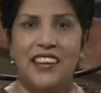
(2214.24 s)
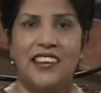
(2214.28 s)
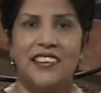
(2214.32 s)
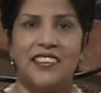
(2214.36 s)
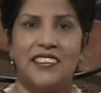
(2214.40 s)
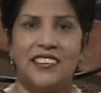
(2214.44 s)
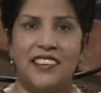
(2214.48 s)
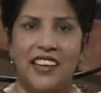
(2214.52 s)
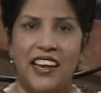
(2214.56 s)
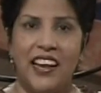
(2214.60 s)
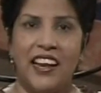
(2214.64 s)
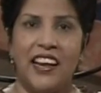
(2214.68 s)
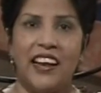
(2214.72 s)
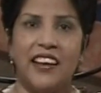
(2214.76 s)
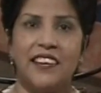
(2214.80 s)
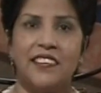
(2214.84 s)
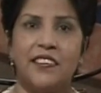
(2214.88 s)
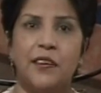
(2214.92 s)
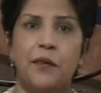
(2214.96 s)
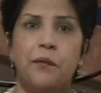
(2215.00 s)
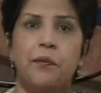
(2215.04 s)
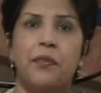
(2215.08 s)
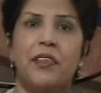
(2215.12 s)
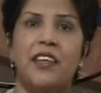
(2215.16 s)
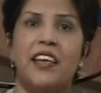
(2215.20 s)
that
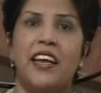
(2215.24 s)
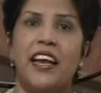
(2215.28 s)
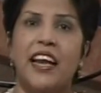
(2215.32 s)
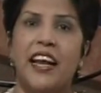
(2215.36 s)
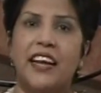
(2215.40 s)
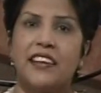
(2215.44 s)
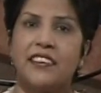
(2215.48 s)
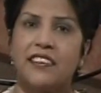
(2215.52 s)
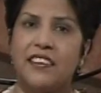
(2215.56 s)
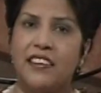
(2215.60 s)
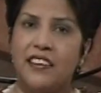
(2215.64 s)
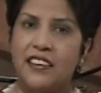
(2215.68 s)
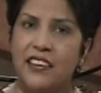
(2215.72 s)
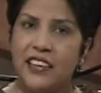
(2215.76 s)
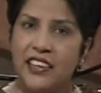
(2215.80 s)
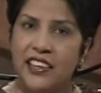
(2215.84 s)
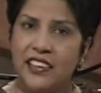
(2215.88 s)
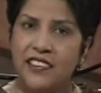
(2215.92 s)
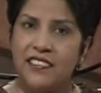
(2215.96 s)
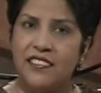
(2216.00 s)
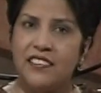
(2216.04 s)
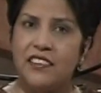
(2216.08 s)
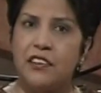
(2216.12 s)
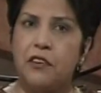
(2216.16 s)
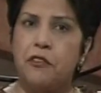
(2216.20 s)
at
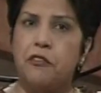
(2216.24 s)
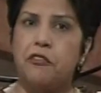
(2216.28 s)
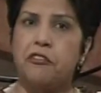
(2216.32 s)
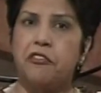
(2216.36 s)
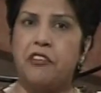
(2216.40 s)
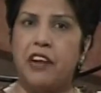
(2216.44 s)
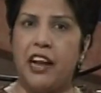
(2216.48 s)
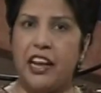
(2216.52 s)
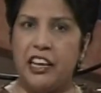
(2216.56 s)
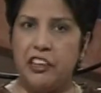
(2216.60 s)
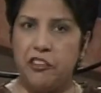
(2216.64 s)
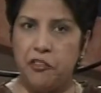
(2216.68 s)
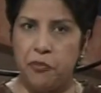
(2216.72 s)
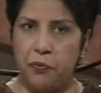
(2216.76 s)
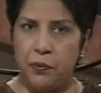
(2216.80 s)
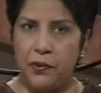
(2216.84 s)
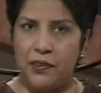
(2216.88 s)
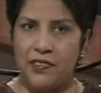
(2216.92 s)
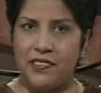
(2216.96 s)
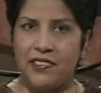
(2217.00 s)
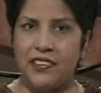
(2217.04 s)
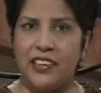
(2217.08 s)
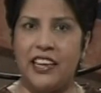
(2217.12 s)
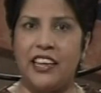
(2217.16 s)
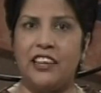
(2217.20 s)
least
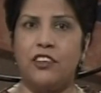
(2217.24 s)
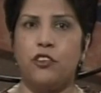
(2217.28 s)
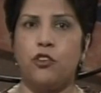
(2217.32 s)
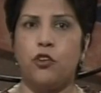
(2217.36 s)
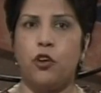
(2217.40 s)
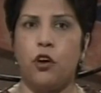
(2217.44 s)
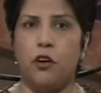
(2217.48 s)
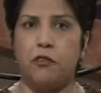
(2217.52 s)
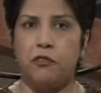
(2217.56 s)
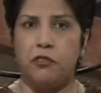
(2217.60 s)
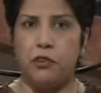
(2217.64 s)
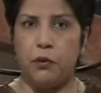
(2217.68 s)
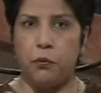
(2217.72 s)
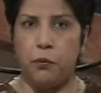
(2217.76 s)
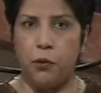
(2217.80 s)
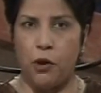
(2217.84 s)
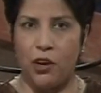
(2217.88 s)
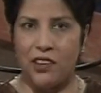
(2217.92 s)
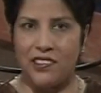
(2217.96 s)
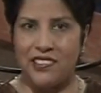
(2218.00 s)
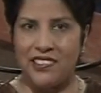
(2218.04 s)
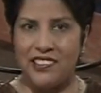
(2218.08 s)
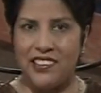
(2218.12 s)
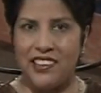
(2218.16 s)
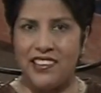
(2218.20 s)
5% of the
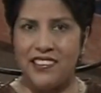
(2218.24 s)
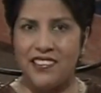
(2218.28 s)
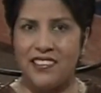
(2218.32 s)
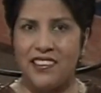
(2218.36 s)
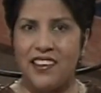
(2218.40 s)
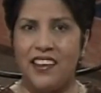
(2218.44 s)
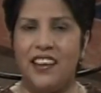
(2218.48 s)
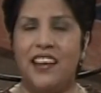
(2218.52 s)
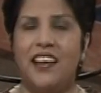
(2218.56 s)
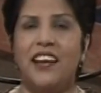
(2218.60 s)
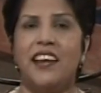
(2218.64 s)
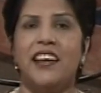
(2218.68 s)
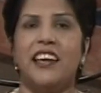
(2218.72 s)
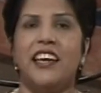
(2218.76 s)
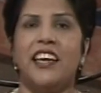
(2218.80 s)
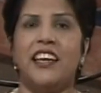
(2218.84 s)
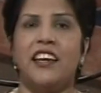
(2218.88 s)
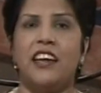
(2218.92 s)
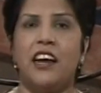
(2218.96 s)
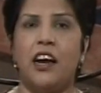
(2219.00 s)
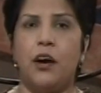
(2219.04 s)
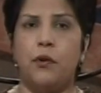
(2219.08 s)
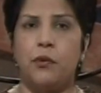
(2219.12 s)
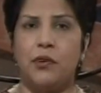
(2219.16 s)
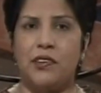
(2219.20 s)
boxes in
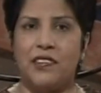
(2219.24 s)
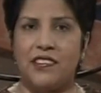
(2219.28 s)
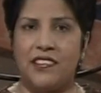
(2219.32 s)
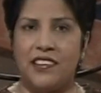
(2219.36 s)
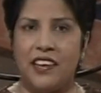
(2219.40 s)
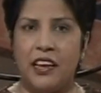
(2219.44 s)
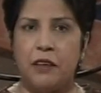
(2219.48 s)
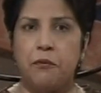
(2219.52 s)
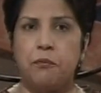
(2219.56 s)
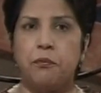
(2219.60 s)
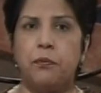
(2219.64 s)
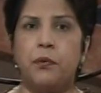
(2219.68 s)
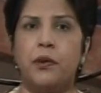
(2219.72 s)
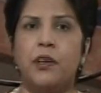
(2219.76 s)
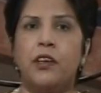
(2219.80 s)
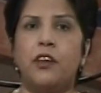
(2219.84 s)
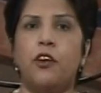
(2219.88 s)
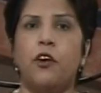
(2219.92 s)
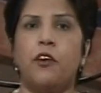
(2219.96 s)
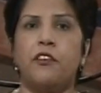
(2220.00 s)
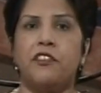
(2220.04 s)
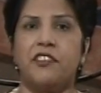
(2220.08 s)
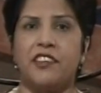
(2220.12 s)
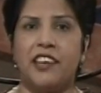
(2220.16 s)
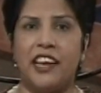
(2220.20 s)
our sample
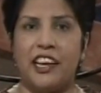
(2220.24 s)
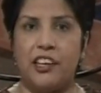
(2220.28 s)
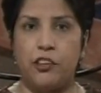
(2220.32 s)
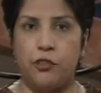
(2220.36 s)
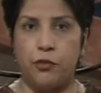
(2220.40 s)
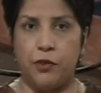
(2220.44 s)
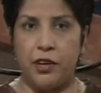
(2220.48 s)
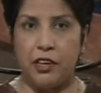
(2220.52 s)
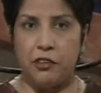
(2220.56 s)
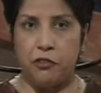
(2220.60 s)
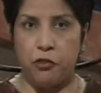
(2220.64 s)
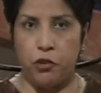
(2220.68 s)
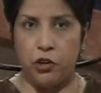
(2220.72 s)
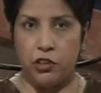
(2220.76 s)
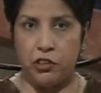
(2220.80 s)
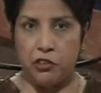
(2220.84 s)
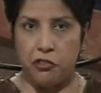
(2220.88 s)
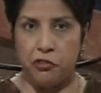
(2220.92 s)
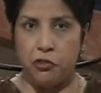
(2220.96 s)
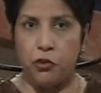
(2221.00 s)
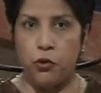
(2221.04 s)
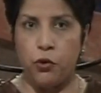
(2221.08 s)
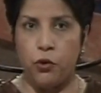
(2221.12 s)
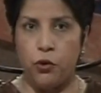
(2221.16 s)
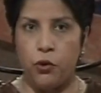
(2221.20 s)
of size
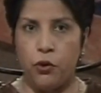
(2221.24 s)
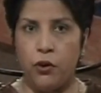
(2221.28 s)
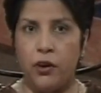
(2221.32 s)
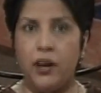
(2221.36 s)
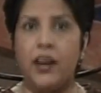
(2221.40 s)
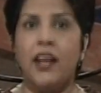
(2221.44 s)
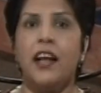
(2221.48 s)
144